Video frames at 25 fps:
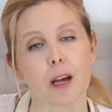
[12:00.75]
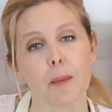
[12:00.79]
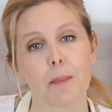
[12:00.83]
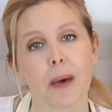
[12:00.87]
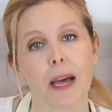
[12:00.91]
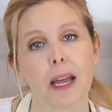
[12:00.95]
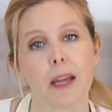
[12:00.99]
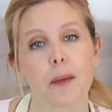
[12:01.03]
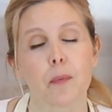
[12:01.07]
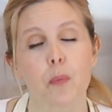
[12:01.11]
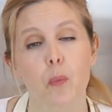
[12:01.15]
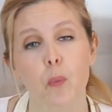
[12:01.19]
out
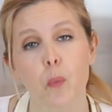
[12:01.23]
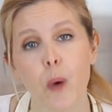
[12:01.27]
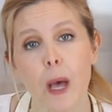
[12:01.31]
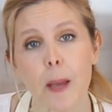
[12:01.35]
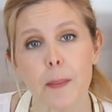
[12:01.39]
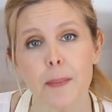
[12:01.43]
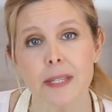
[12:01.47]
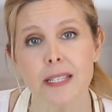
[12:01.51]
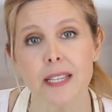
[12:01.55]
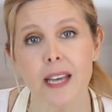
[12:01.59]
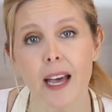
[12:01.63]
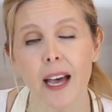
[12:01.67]
my
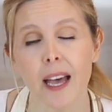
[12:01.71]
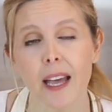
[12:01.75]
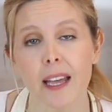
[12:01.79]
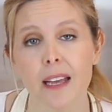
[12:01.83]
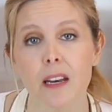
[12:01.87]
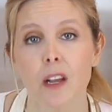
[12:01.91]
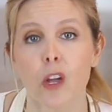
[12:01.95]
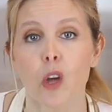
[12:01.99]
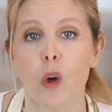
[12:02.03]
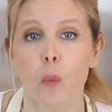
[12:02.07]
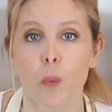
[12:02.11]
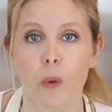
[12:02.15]
website
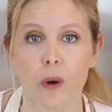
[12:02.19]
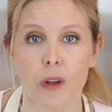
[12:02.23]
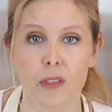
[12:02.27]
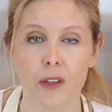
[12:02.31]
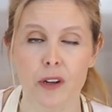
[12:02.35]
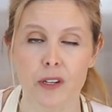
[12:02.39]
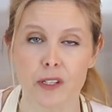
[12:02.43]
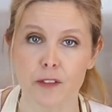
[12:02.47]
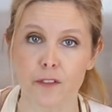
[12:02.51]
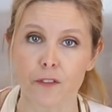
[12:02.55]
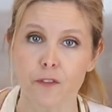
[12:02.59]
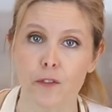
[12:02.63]
where
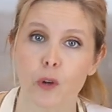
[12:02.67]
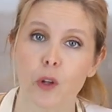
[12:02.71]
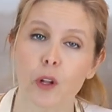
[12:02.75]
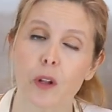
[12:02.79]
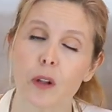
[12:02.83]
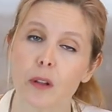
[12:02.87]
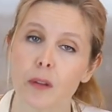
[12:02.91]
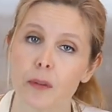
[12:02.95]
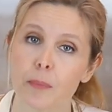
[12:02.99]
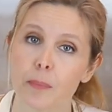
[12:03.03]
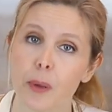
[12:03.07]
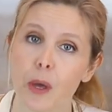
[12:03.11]
there's a
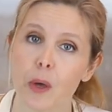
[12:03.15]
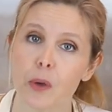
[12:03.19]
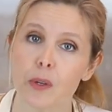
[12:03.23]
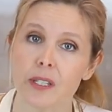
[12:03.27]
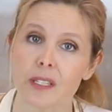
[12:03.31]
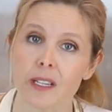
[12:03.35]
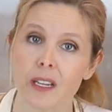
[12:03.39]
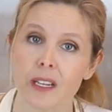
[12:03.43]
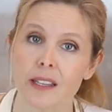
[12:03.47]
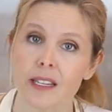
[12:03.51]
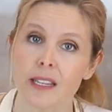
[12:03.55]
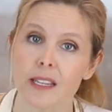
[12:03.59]
full
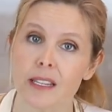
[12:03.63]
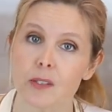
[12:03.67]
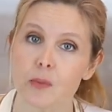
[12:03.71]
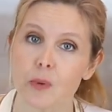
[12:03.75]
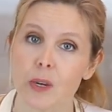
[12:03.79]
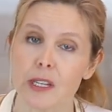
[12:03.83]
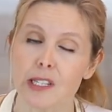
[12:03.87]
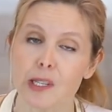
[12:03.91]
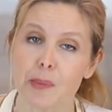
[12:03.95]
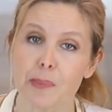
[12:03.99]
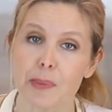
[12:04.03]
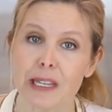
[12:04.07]
post on this
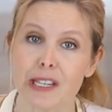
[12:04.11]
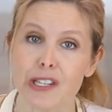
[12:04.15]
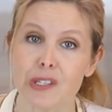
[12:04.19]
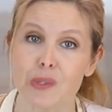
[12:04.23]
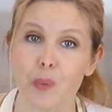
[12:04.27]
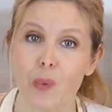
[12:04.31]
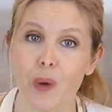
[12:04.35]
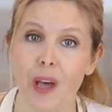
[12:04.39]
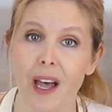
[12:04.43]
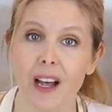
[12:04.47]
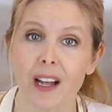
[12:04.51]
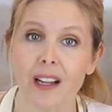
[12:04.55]
recipe
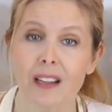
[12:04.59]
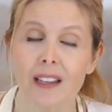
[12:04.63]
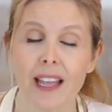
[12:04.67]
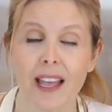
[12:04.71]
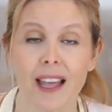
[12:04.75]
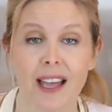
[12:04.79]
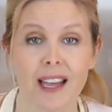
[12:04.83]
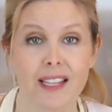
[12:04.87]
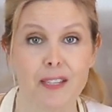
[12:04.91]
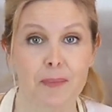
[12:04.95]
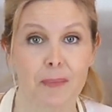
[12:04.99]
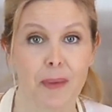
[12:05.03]
as well
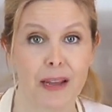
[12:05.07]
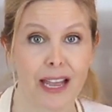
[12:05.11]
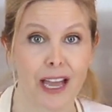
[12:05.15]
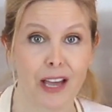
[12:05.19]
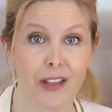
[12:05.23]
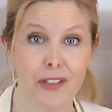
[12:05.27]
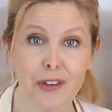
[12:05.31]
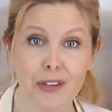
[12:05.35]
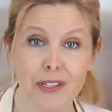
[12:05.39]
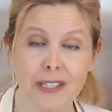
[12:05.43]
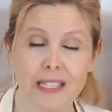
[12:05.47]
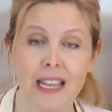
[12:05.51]
as my
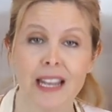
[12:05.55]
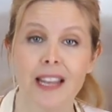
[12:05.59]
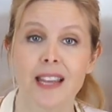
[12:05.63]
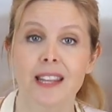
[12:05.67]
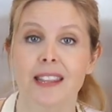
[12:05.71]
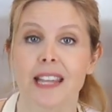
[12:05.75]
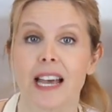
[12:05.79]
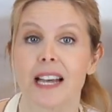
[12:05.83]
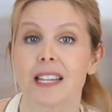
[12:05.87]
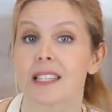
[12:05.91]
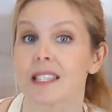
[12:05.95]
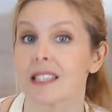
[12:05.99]
others.
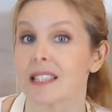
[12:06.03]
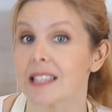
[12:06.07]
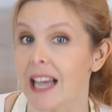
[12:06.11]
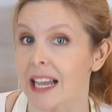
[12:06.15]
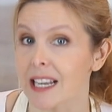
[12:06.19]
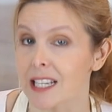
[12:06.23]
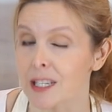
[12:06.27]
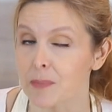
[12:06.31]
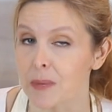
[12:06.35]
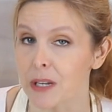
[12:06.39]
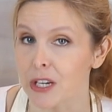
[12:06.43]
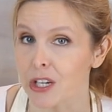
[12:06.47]
That's
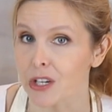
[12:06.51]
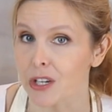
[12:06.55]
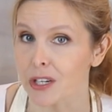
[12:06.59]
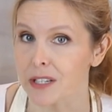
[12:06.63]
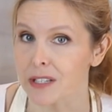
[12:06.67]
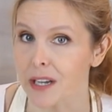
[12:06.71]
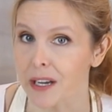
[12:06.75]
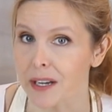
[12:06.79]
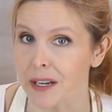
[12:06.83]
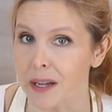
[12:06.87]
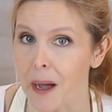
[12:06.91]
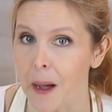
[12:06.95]

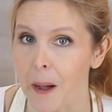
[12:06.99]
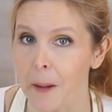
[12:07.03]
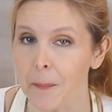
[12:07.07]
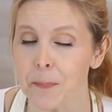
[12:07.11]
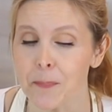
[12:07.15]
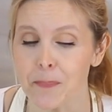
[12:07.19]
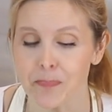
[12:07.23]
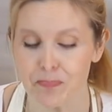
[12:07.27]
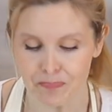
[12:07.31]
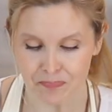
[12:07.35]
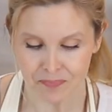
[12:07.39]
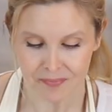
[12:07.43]

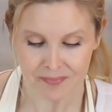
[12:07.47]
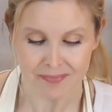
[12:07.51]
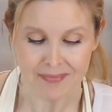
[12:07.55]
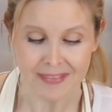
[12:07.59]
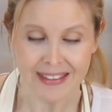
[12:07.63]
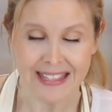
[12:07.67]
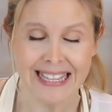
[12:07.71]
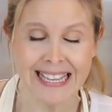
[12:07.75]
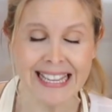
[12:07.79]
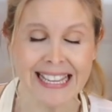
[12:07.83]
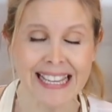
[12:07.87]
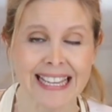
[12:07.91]
lastminutecook.com.
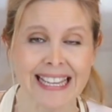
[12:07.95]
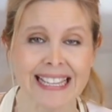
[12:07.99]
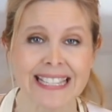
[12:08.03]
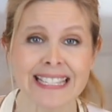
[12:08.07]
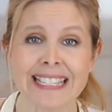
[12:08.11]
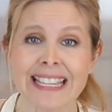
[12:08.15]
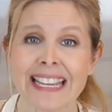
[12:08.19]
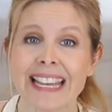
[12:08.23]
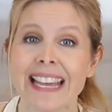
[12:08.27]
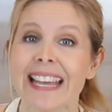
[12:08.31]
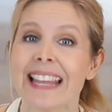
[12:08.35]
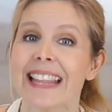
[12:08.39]

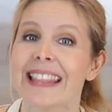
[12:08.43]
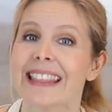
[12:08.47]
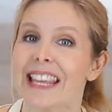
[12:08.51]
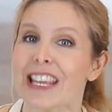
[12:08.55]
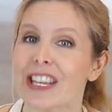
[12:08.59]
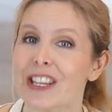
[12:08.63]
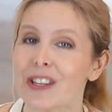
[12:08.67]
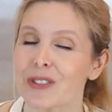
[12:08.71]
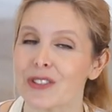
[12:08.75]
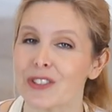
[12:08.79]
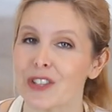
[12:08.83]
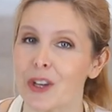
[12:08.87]
And
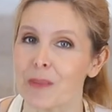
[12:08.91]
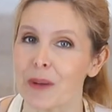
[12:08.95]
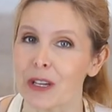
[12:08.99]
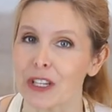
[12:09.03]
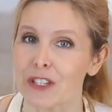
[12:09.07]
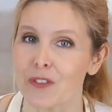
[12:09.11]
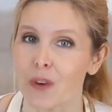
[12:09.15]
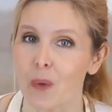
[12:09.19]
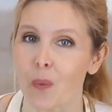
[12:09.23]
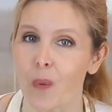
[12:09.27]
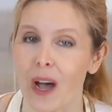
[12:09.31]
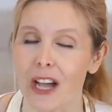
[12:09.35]
thank you so
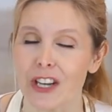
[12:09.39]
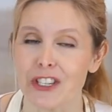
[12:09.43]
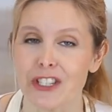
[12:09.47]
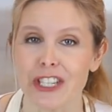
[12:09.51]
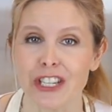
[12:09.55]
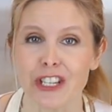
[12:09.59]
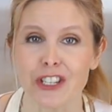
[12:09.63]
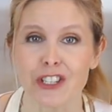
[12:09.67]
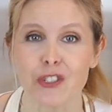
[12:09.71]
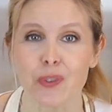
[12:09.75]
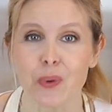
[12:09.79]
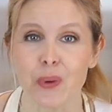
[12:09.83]
much for
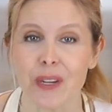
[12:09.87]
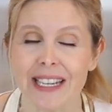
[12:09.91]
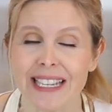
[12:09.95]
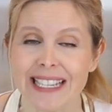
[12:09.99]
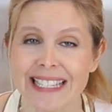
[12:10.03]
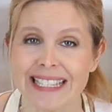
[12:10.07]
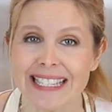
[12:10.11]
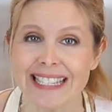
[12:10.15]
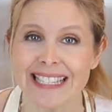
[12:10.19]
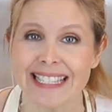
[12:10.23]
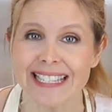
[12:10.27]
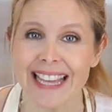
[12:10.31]
watching and
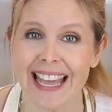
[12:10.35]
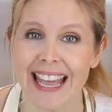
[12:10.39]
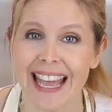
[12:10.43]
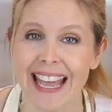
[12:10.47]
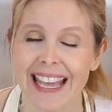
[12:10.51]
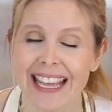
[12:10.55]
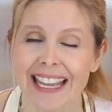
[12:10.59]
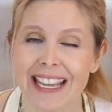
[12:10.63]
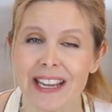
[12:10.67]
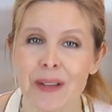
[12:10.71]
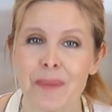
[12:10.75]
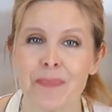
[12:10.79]
joining
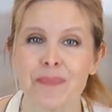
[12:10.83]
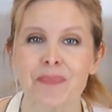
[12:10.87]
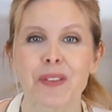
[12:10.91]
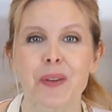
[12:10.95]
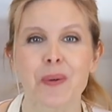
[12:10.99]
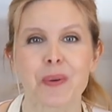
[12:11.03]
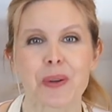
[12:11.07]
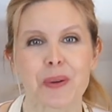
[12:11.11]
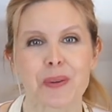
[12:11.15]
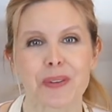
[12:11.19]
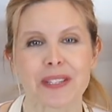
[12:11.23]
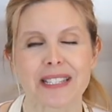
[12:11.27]
today.
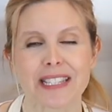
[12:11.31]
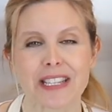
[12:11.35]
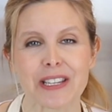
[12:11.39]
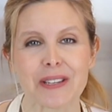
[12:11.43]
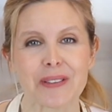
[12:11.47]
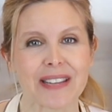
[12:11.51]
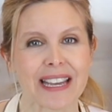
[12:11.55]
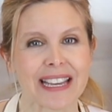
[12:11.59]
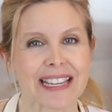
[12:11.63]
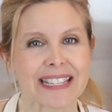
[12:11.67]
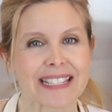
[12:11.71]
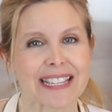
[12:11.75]
We will see
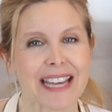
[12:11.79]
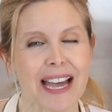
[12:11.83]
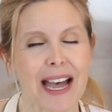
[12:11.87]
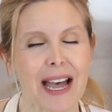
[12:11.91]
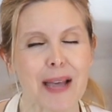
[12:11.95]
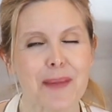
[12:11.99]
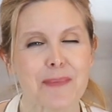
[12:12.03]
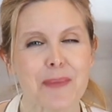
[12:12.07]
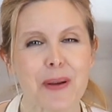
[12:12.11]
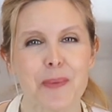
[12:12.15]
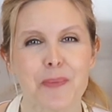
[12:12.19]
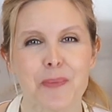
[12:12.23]
you next
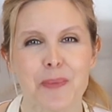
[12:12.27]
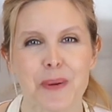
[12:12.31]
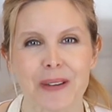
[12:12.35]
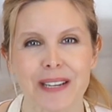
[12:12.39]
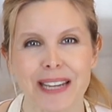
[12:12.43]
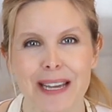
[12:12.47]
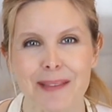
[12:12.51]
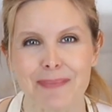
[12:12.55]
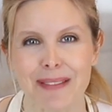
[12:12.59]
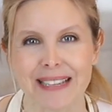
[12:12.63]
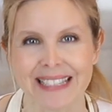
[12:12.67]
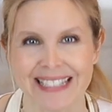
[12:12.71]
time.
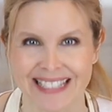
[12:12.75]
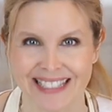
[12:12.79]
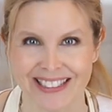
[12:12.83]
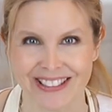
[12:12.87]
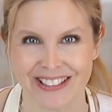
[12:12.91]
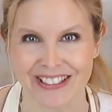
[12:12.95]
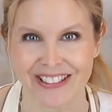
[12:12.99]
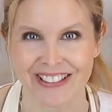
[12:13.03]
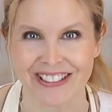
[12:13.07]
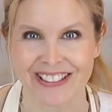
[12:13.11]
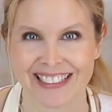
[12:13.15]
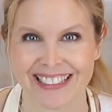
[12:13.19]
Bon
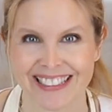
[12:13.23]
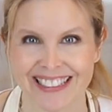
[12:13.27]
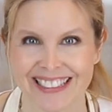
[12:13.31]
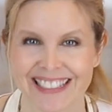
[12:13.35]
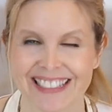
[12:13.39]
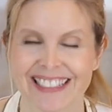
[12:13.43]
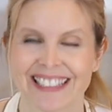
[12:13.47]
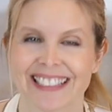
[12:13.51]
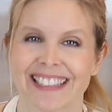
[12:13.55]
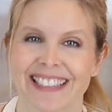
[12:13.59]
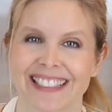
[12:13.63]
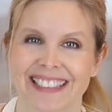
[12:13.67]

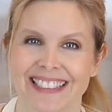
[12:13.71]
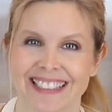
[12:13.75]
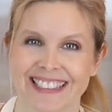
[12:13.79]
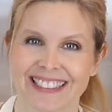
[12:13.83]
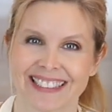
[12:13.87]
appetito.